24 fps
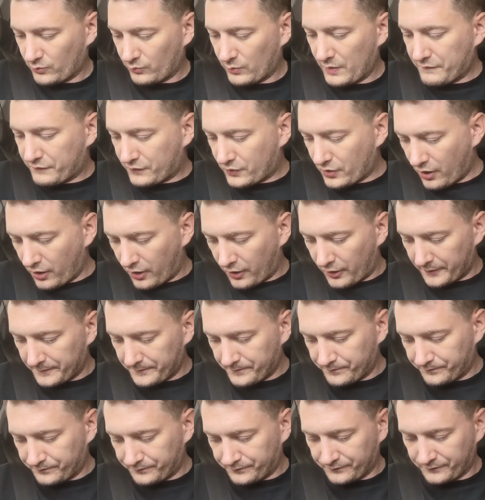We've got
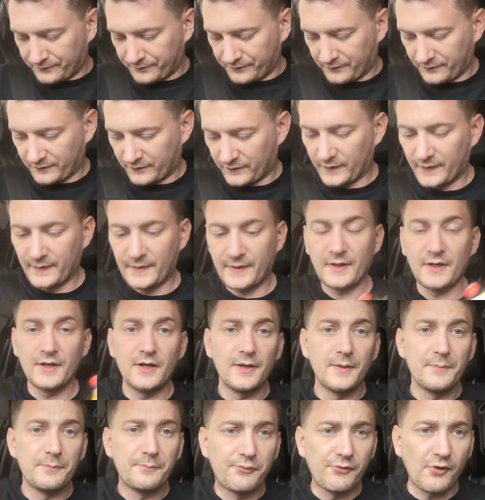
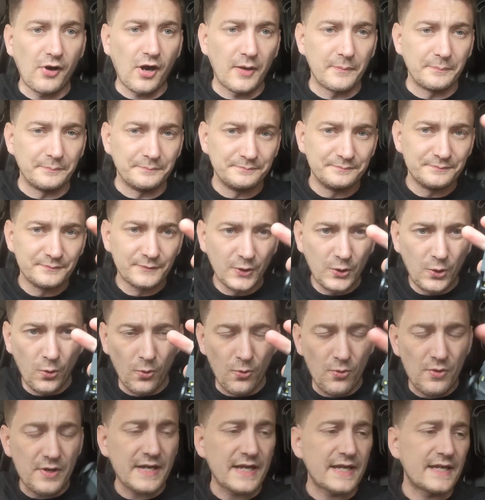Brum,
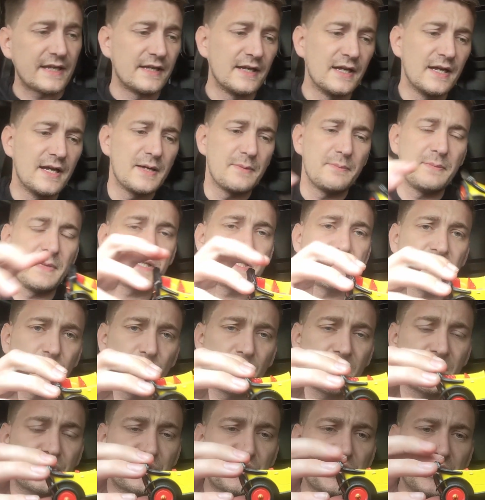Corgi, missing a
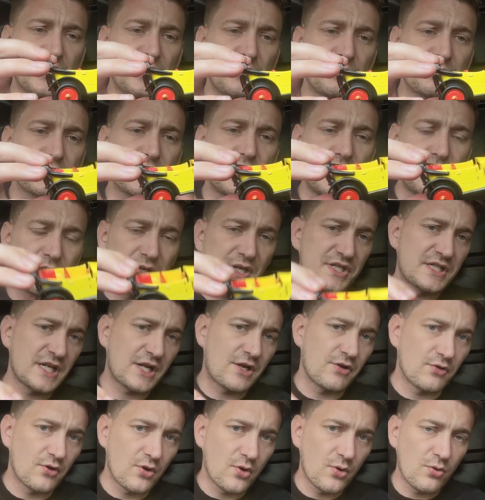windshield. I'm going to
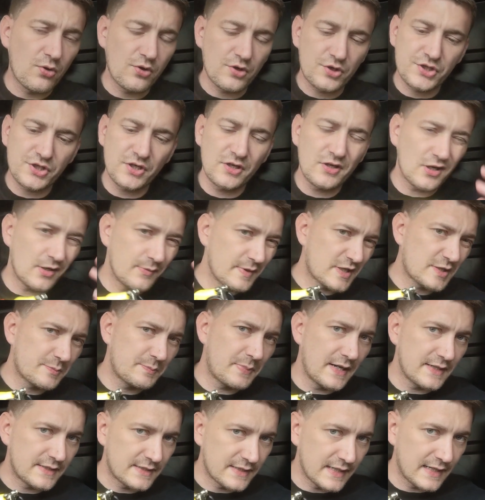stick on an auction. I'm
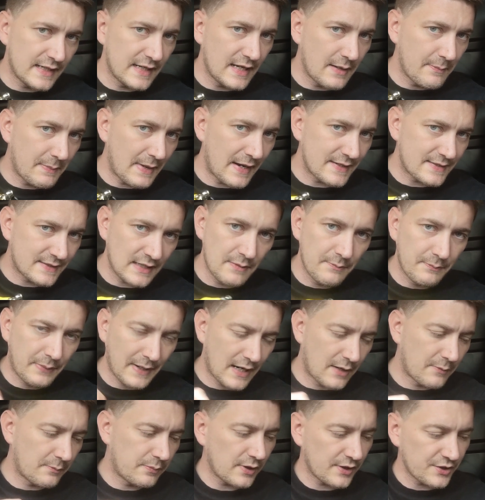expecting to get about
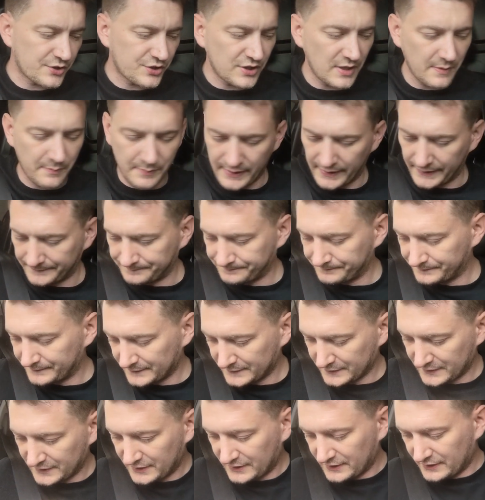£10 plus shipping.
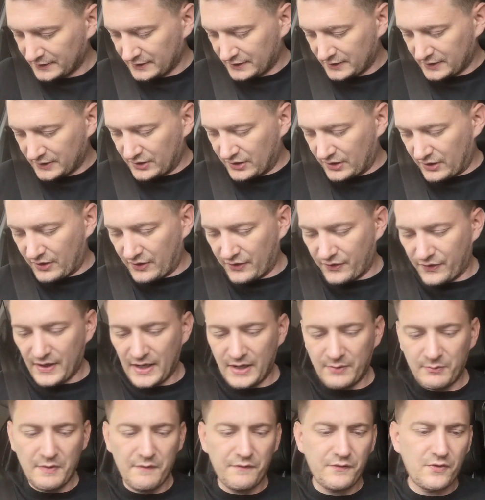
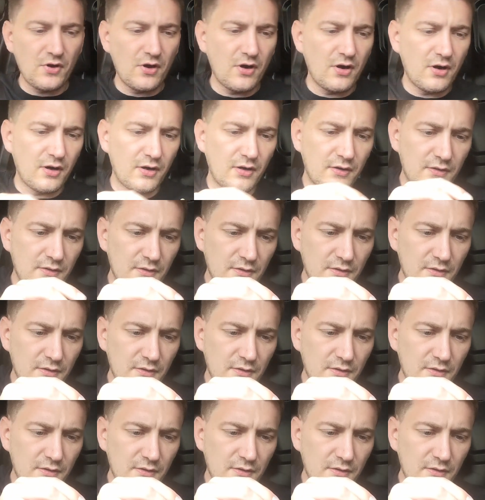Then we've got